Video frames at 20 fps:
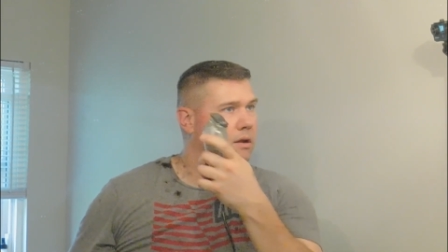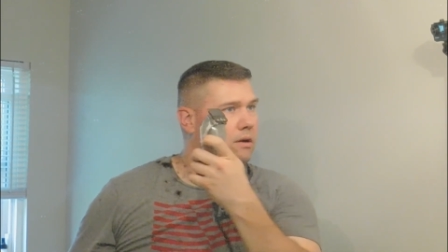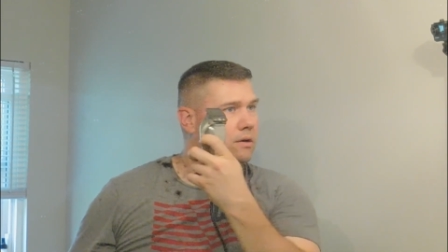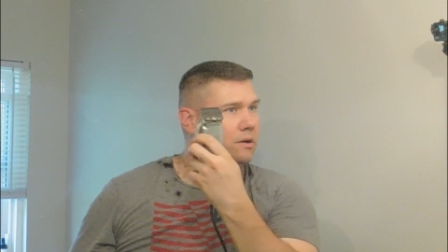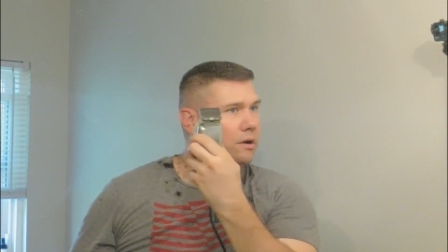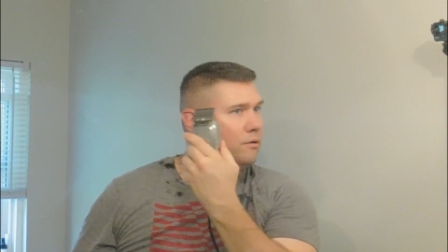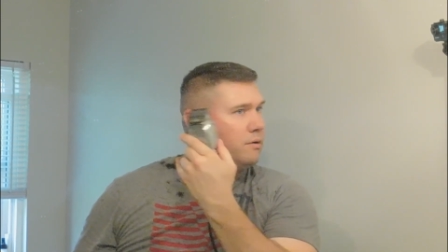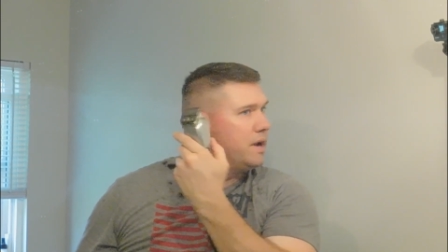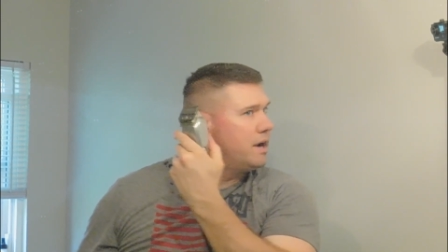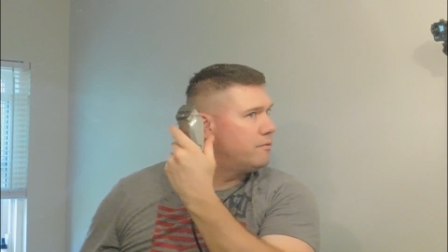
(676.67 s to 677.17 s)

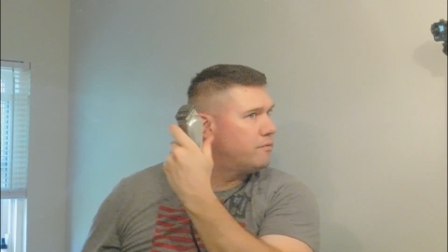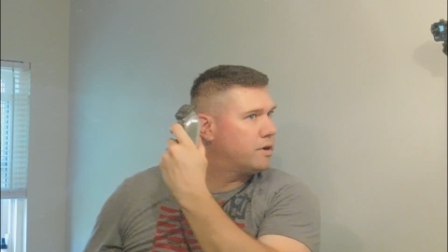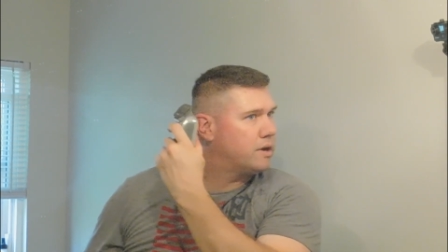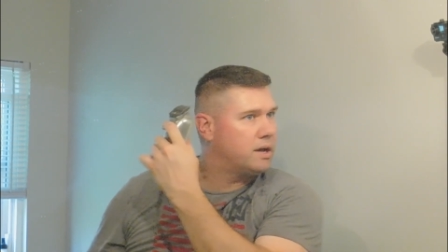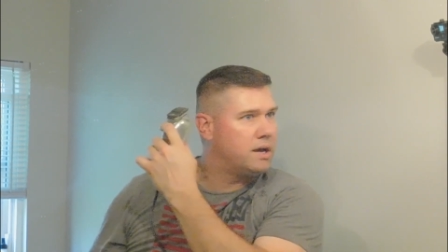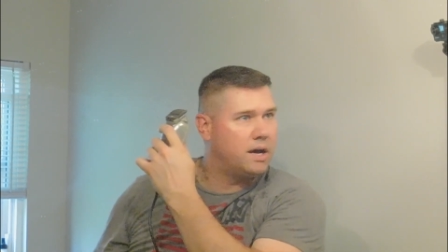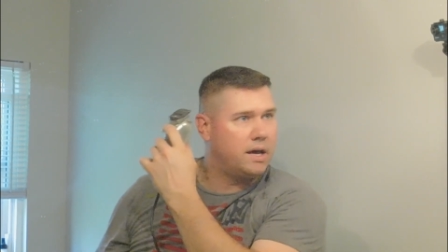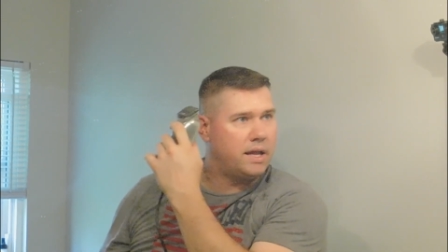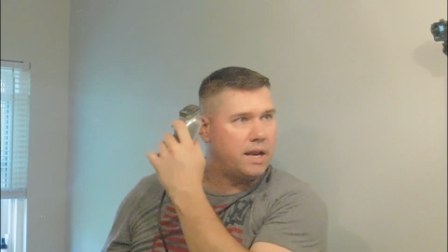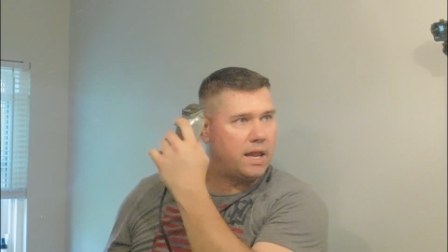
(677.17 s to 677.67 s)
Don't ever
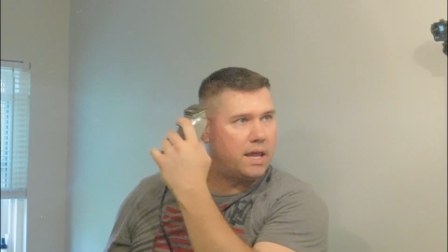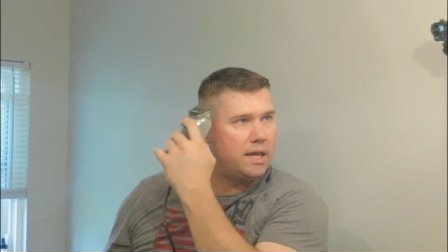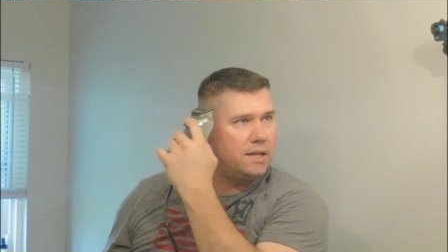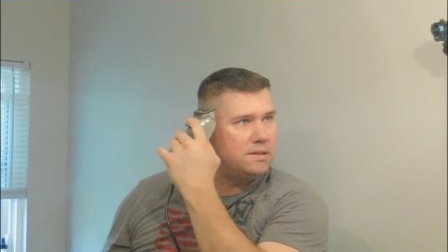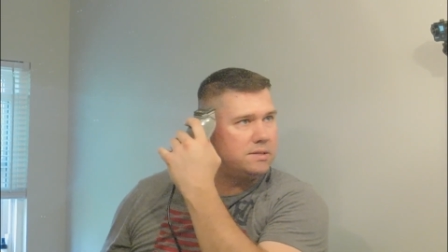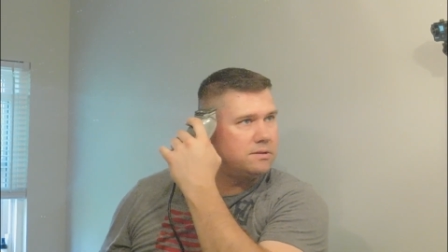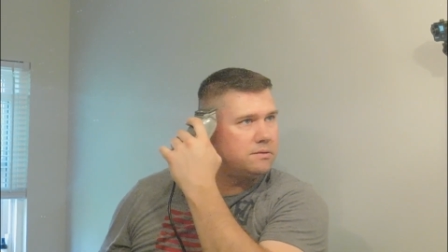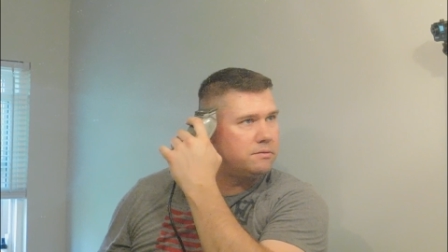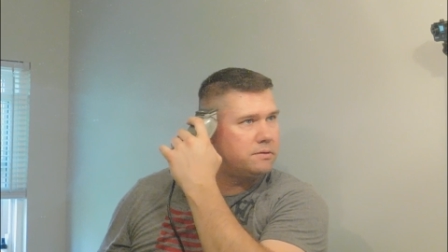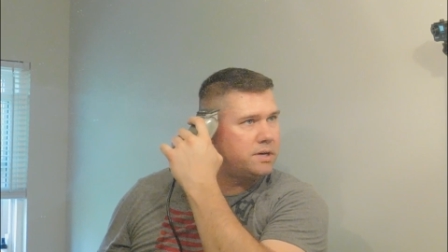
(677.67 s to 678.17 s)
cut
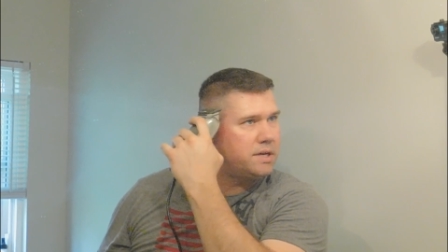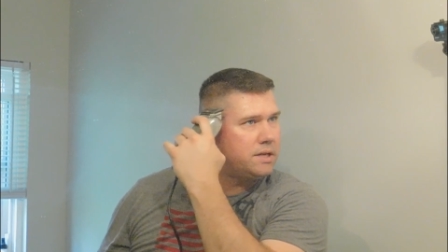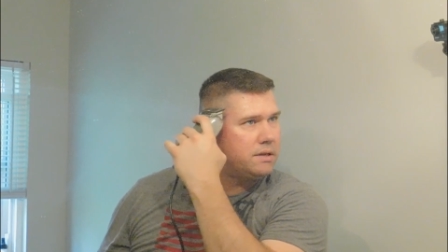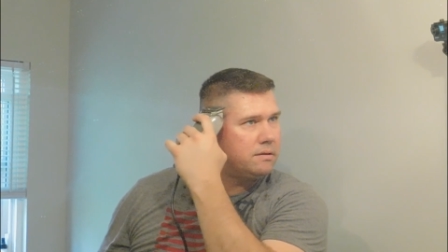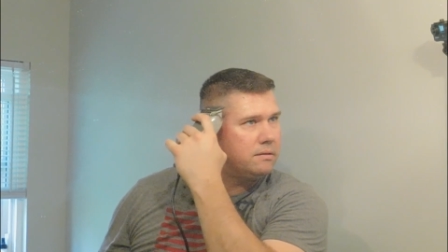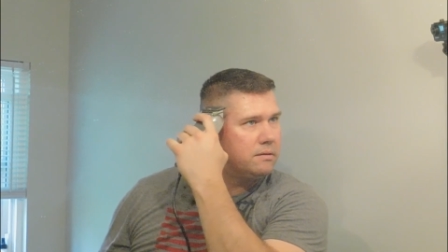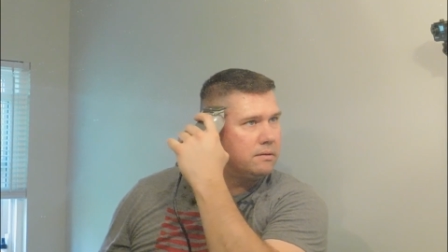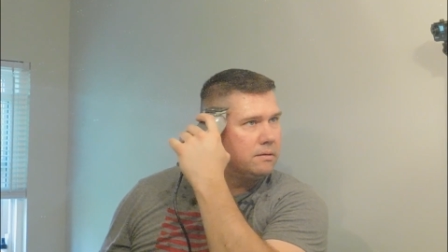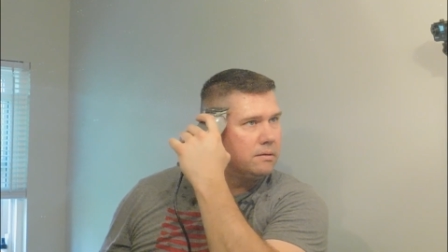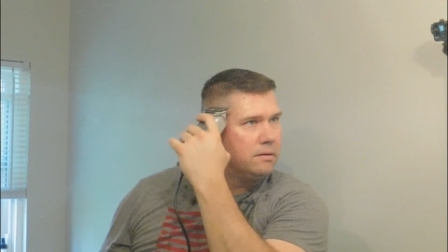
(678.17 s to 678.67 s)
into it,
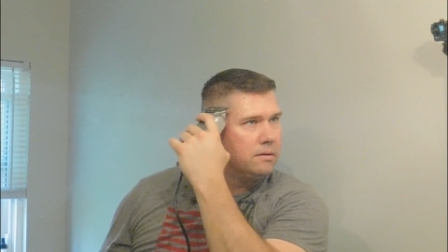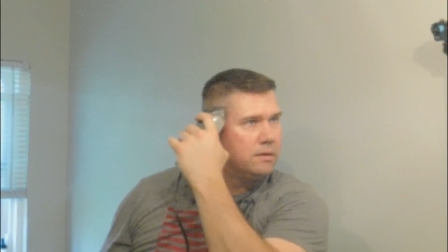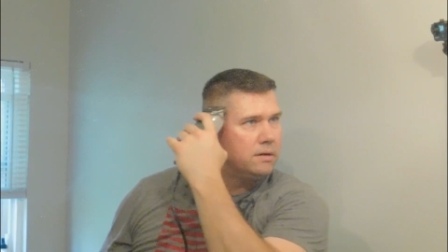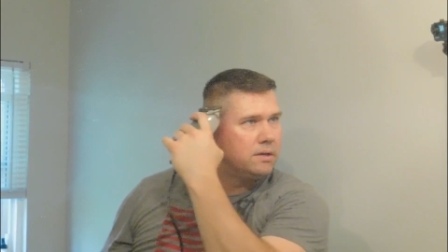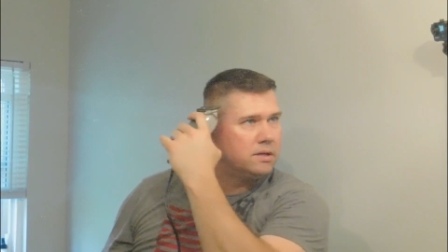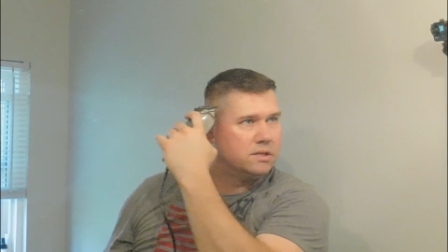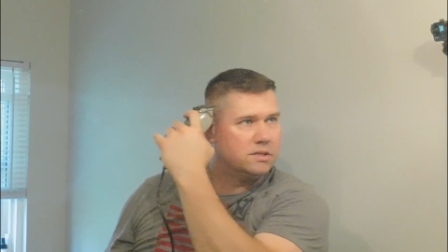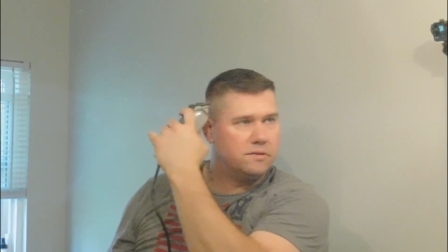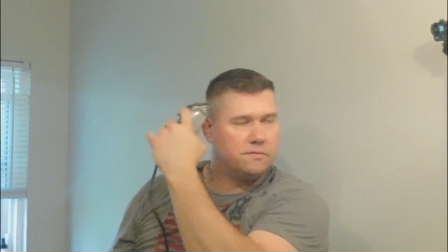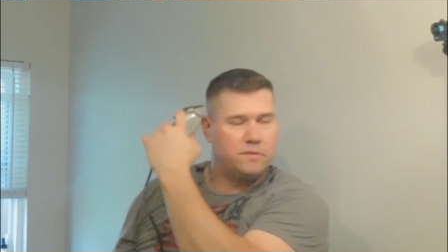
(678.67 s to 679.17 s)

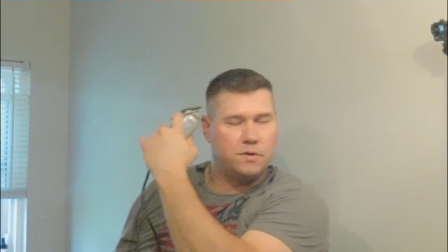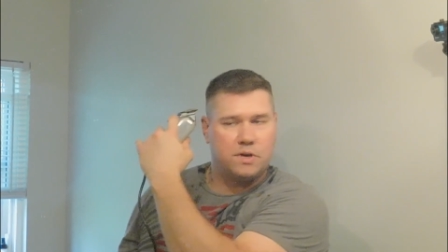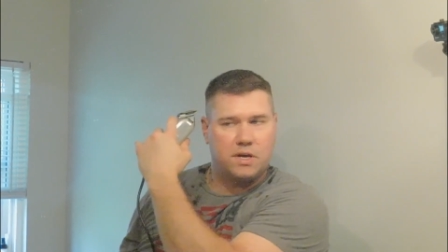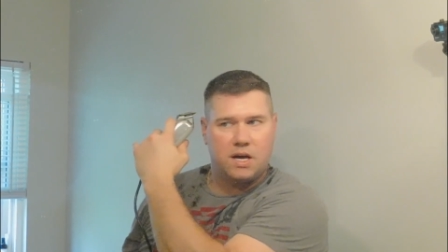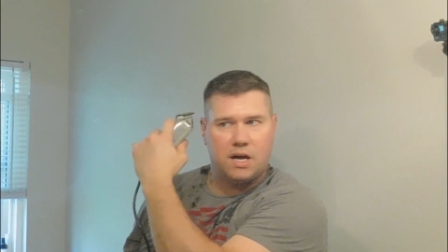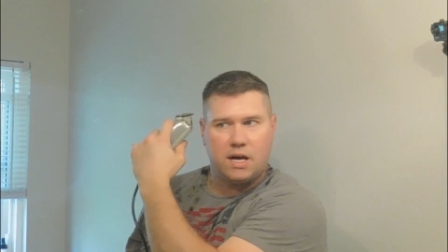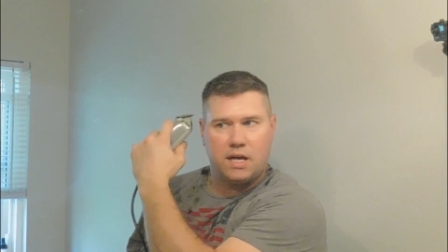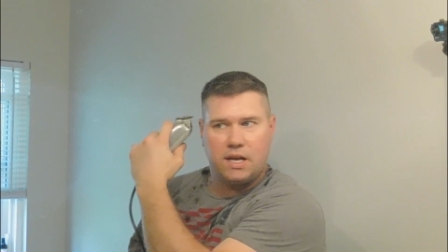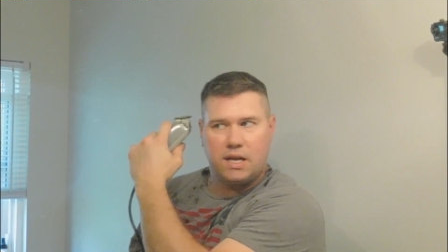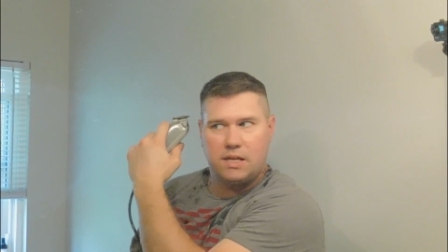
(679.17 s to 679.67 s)
because if you
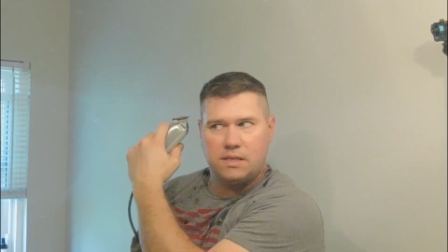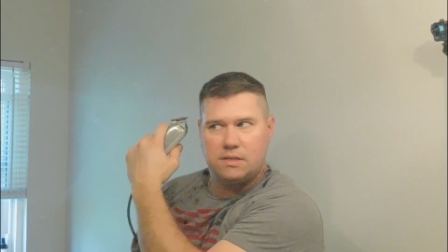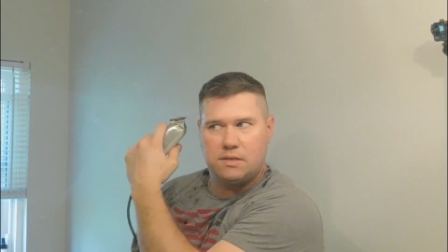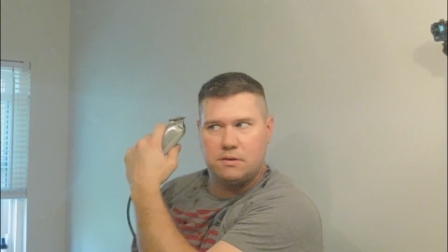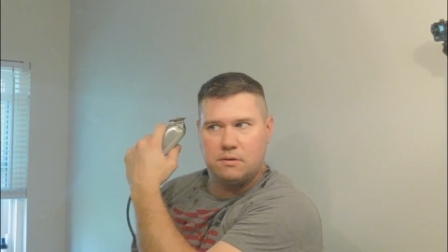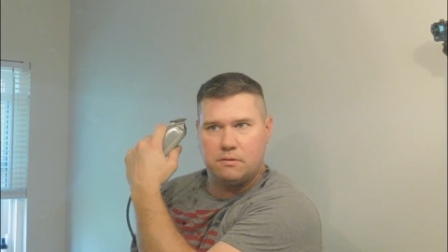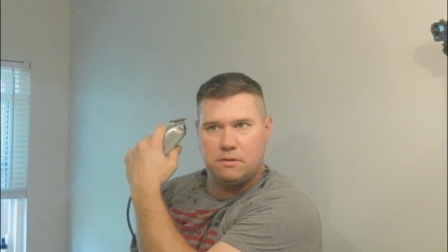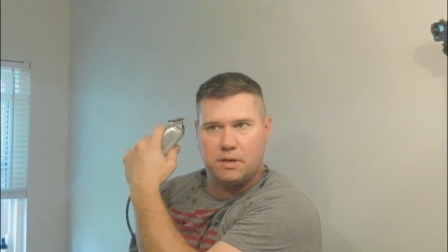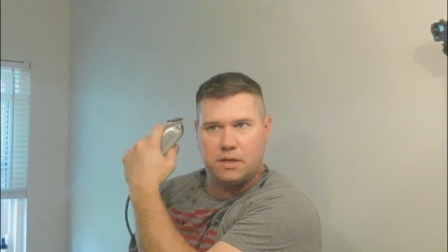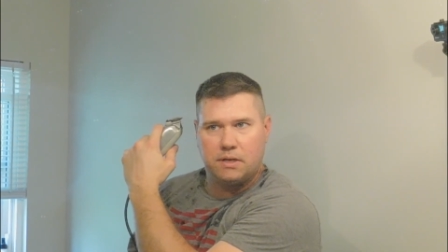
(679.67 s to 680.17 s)
cut
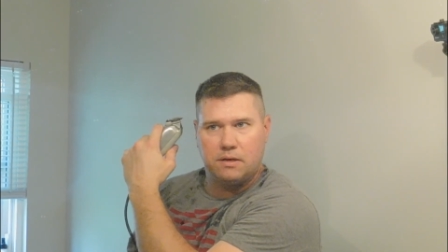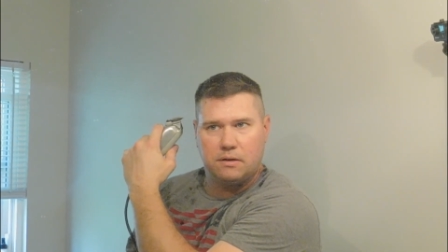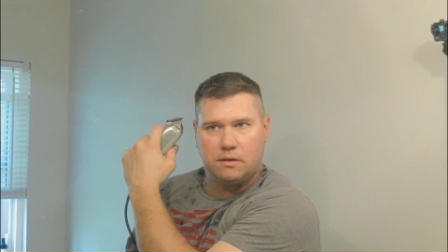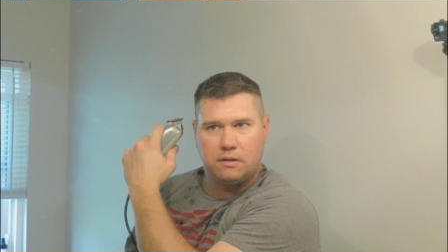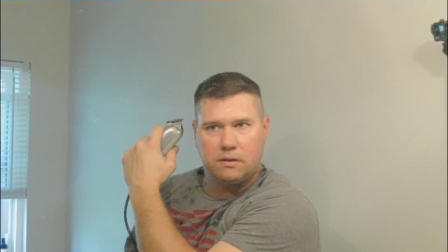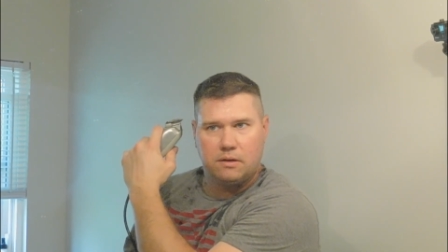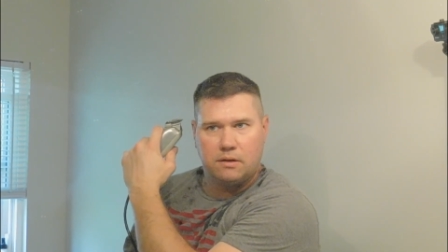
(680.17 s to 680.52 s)
into it,